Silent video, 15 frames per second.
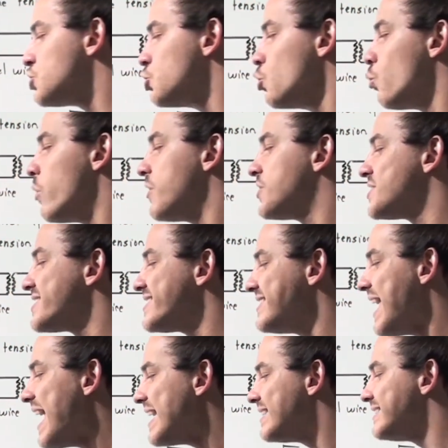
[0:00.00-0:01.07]
to
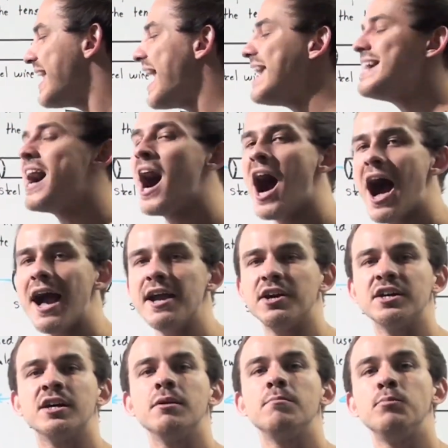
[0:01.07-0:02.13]
withstand a
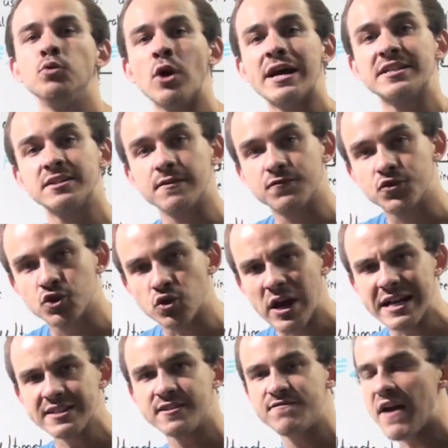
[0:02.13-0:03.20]
higher compressive
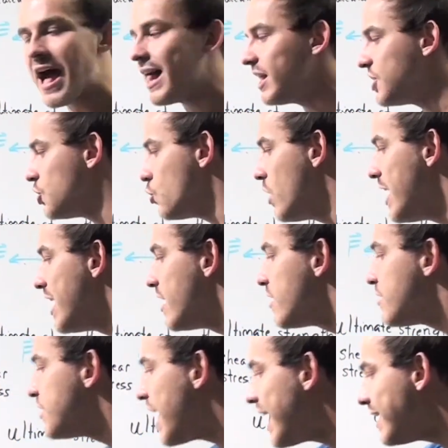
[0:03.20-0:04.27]
stress value
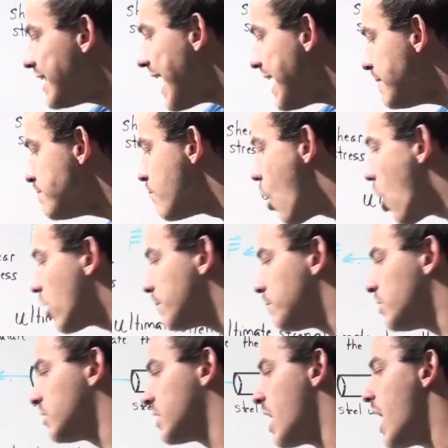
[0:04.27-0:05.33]
than a
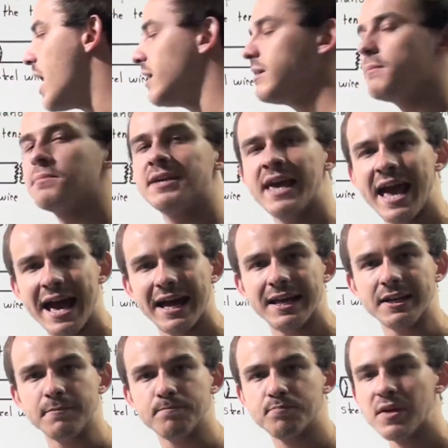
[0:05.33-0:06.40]
marble column
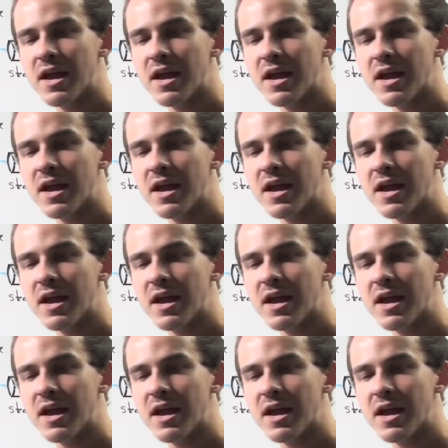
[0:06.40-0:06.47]
can.